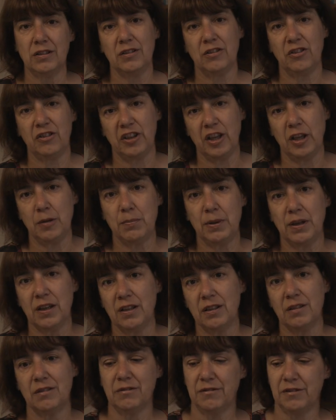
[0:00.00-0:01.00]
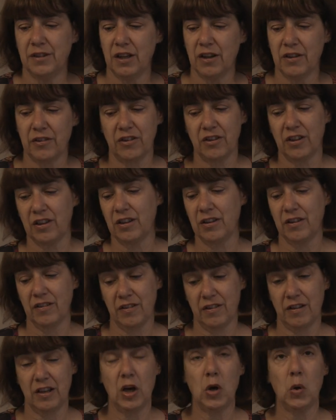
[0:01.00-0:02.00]
cheaper, faster,
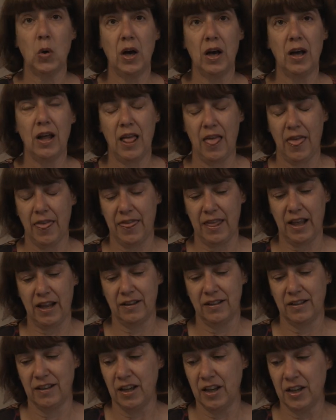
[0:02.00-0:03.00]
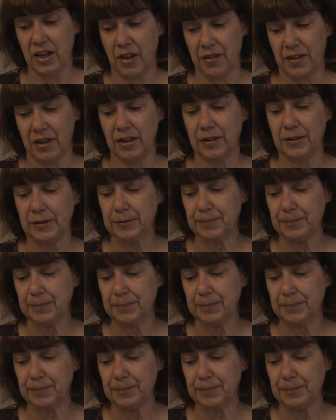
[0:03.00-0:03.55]
slower than another.